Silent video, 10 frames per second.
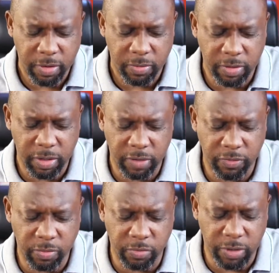We give
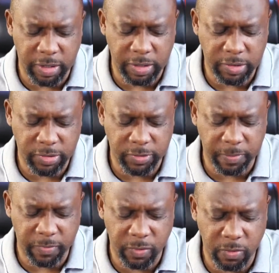you praise.
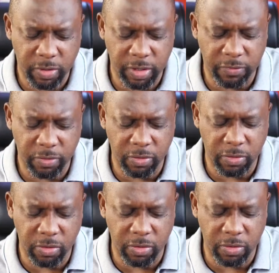We give you
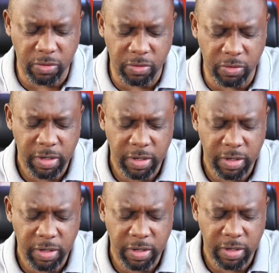glory.
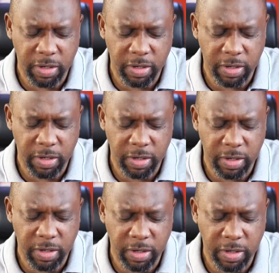Hallelujah.
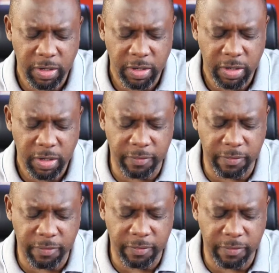Thank you, Lord.
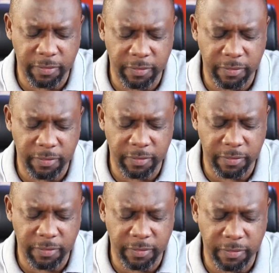Thank you.
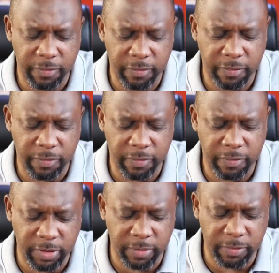Thank you. Thank you.
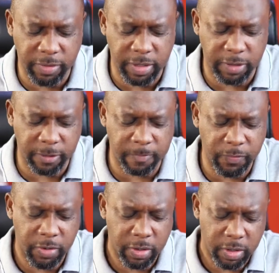Thank you. Thank you.
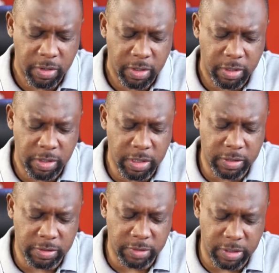
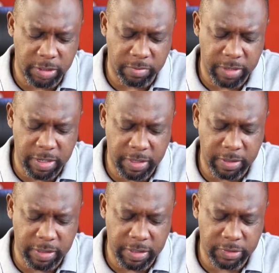Yes, amen.
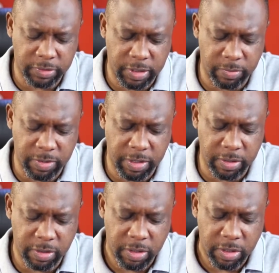Yes,
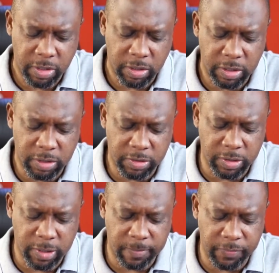amen. Let's
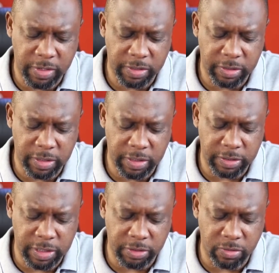
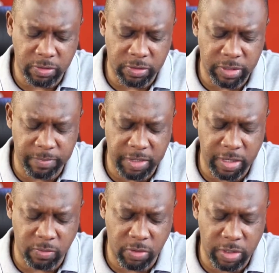go to Psalm
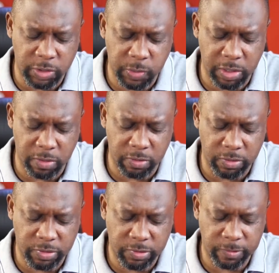91 as we
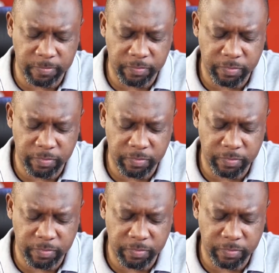close.